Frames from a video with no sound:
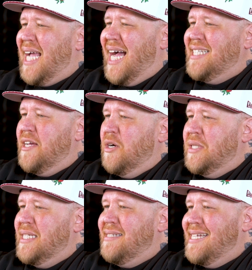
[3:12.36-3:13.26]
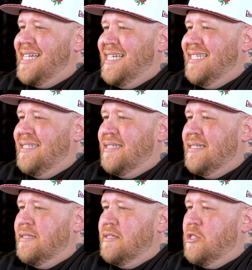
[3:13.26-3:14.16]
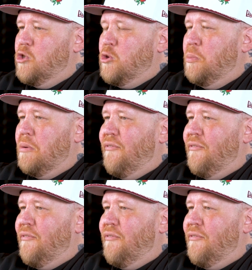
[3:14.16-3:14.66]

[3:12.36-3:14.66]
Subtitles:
Guys, yo, this is super